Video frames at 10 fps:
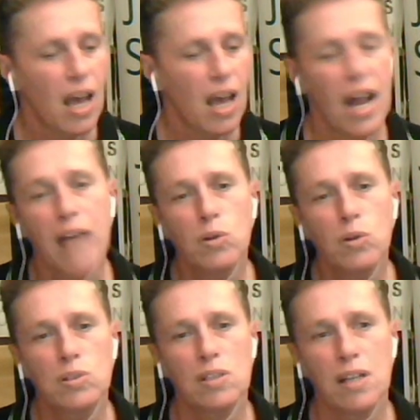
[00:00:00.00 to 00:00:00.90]
and I
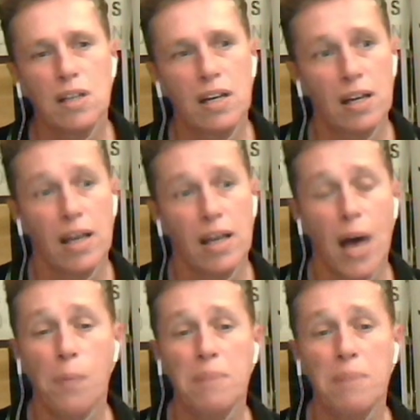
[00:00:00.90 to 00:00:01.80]
could
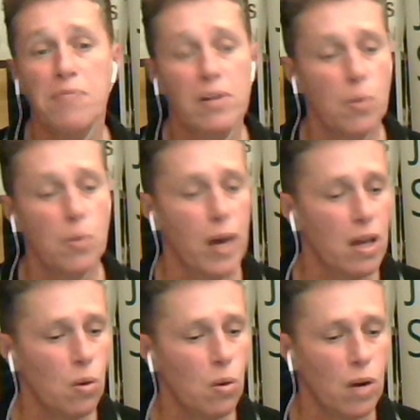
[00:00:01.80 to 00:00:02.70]
help him very well
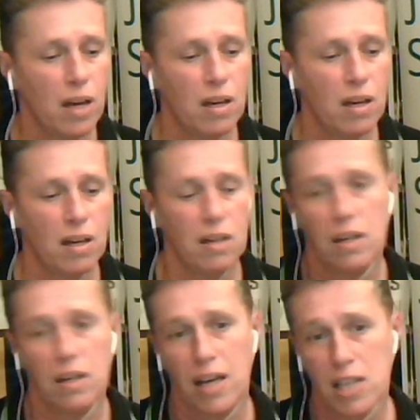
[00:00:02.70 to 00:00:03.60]
as
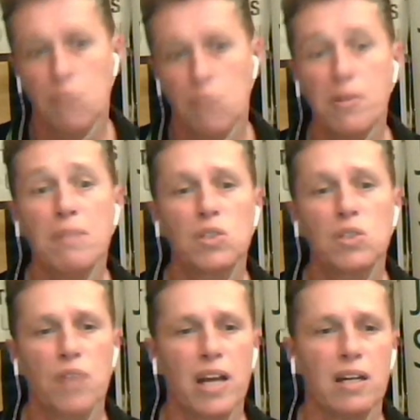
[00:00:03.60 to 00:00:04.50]
a people
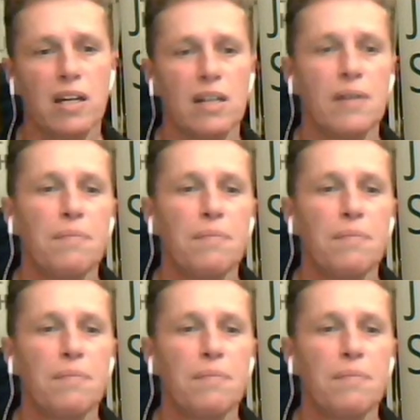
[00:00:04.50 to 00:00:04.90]
trainer.